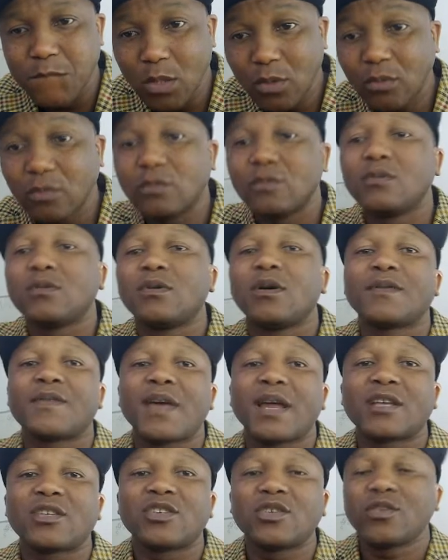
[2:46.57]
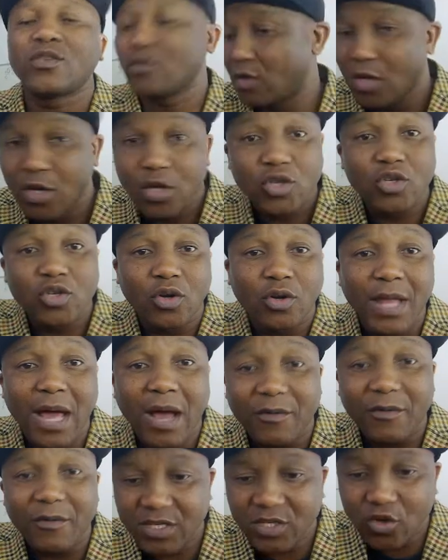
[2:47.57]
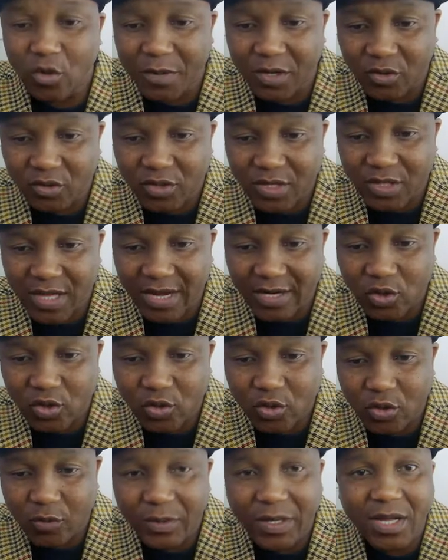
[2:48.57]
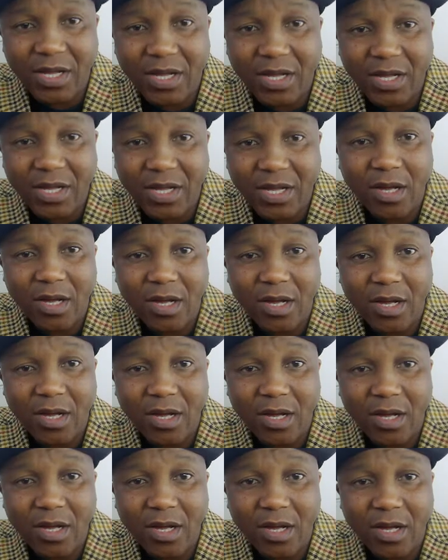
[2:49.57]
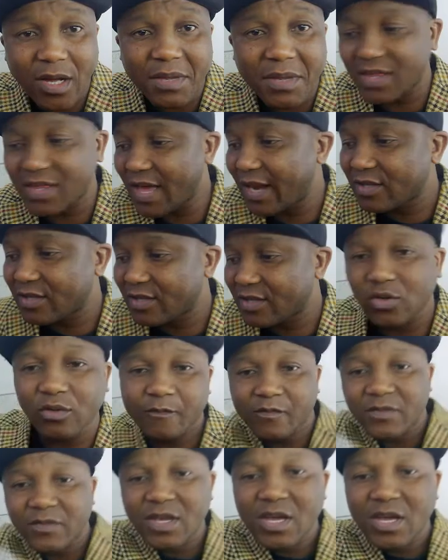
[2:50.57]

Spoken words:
Boom, 32. So now this is going to be equal to 32. So we come here, we write out 32.